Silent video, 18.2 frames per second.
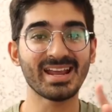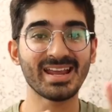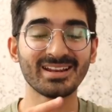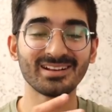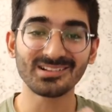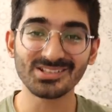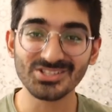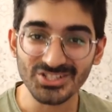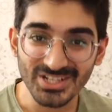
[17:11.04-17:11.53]

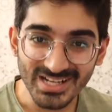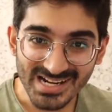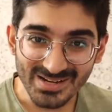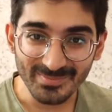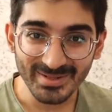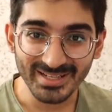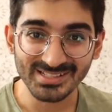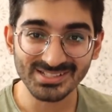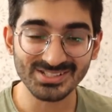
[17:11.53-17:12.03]
in her
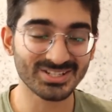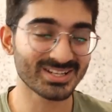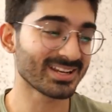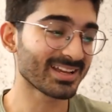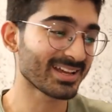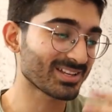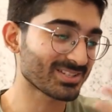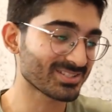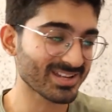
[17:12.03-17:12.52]
cheat meals, she
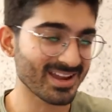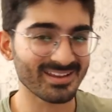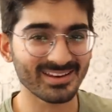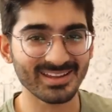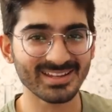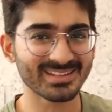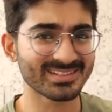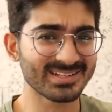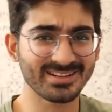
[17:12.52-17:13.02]
likes
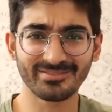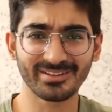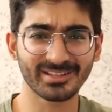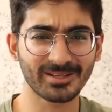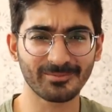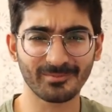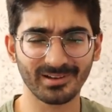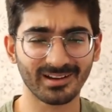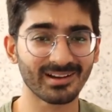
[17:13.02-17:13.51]
Chinese and
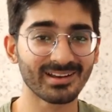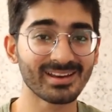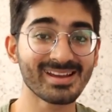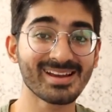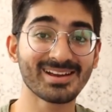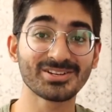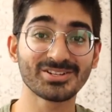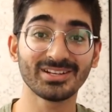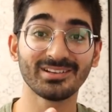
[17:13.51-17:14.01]
everything
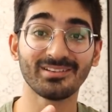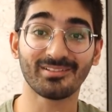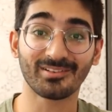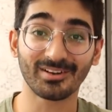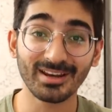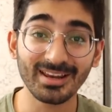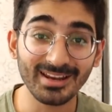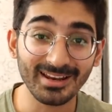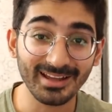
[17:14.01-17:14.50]
Bengali, and she
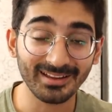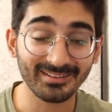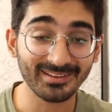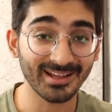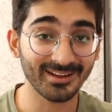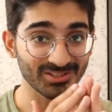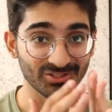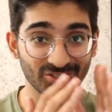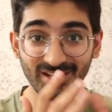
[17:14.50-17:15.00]
really
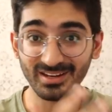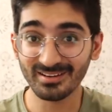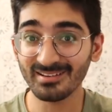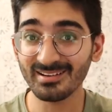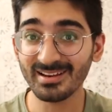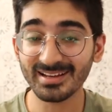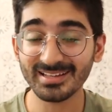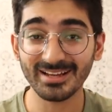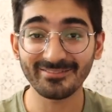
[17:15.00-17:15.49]

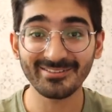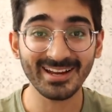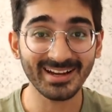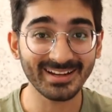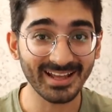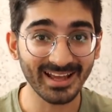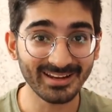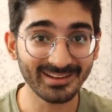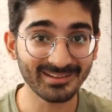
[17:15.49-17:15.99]
likes having
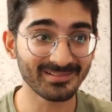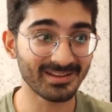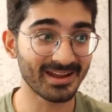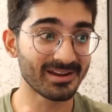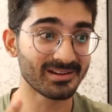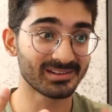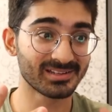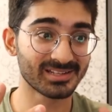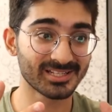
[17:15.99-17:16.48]
Italian
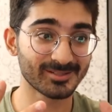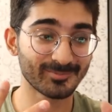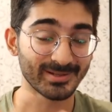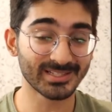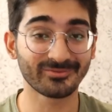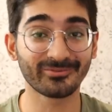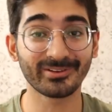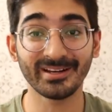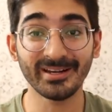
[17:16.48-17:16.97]
and
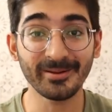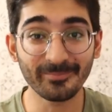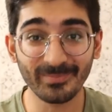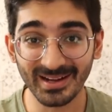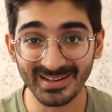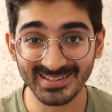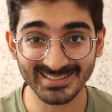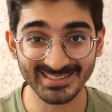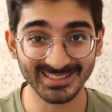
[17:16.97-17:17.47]
specifically
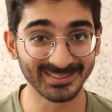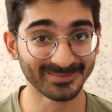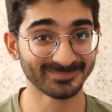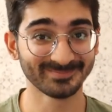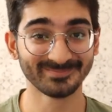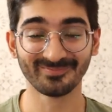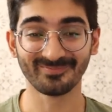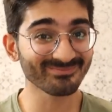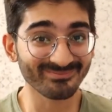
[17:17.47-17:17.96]
pasta.
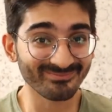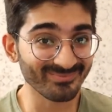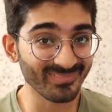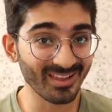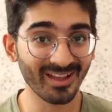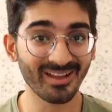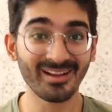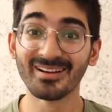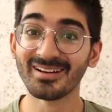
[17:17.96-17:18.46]

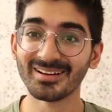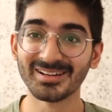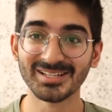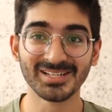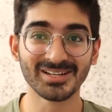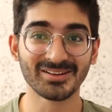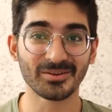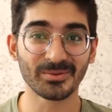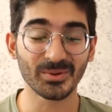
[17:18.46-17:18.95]

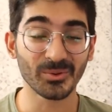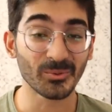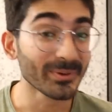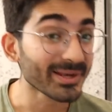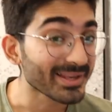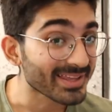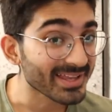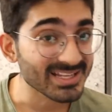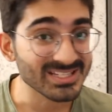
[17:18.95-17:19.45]

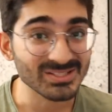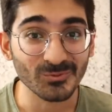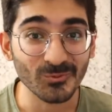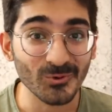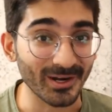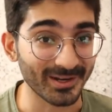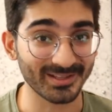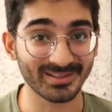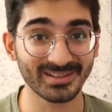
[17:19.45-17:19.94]
Well, guess
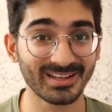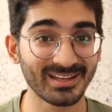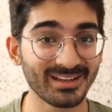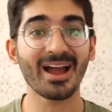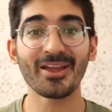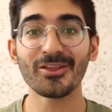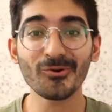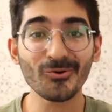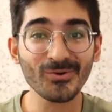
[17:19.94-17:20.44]
what?
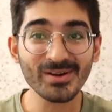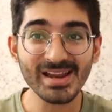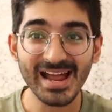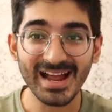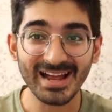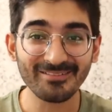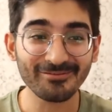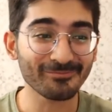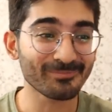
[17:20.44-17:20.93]
You could
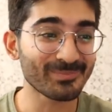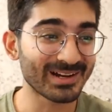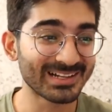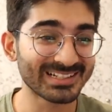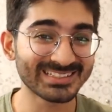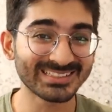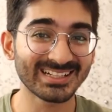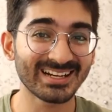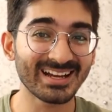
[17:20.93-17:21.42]
have
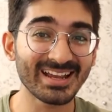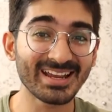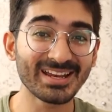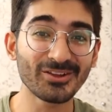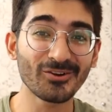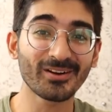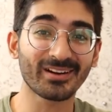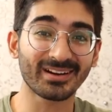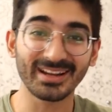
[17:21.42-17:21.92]
pasta
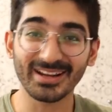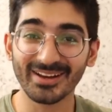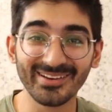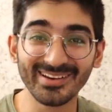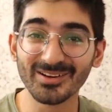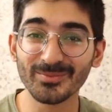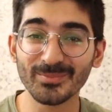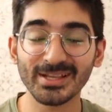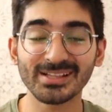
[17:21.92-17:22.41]
in your
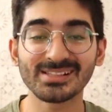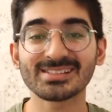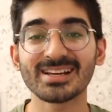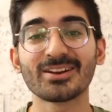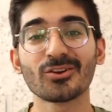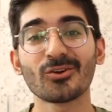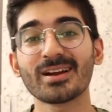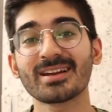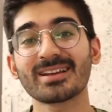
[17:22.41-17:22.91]
regular meals
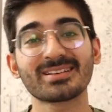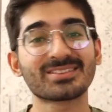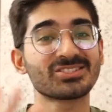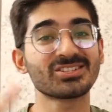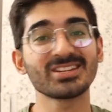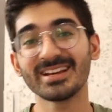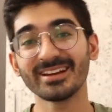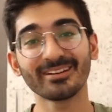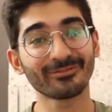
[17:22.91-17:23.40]
and not
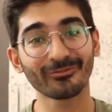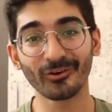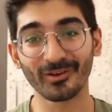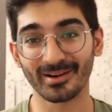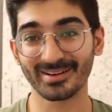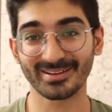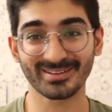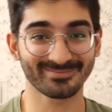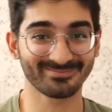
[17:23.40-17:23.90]
cheat
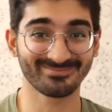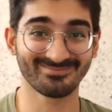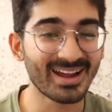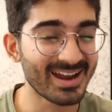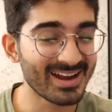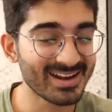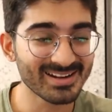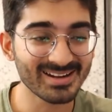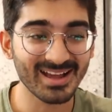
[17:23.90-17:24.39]
for it.
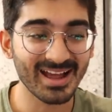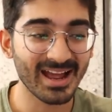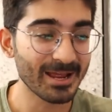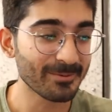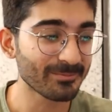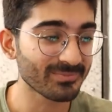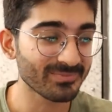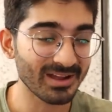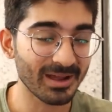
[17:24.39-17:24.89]
And
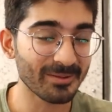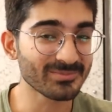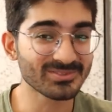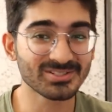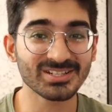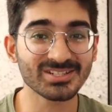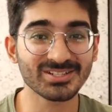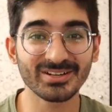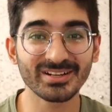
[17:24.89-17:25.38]

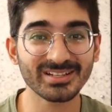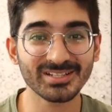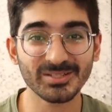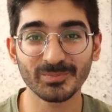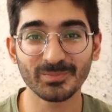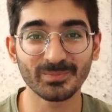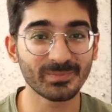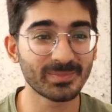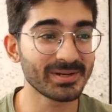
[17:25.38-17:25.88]
I'm just gonna
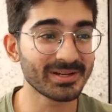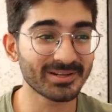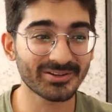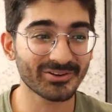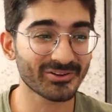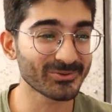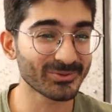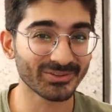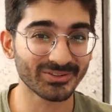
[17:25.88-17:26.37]
spit
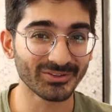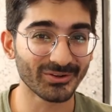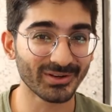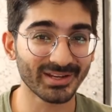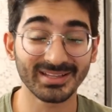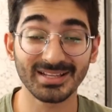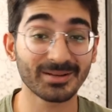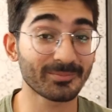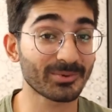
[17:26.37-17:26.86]
truth,
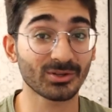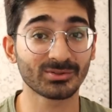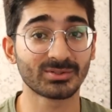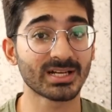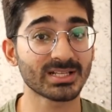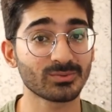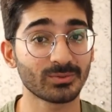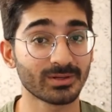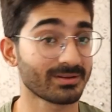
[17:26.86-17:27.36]
okay? Like, because
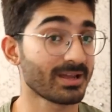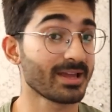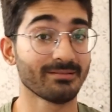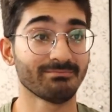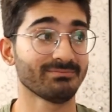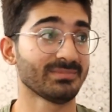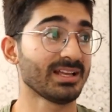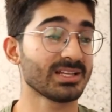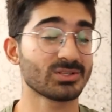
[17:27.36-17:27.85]
that's
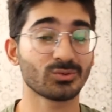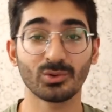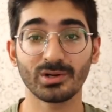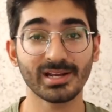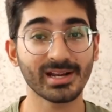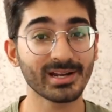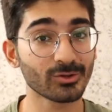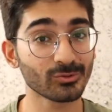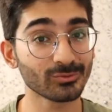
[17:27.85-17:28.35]

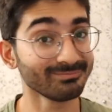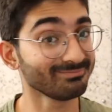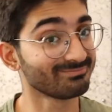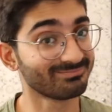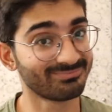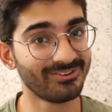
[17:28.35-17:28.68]
what I do.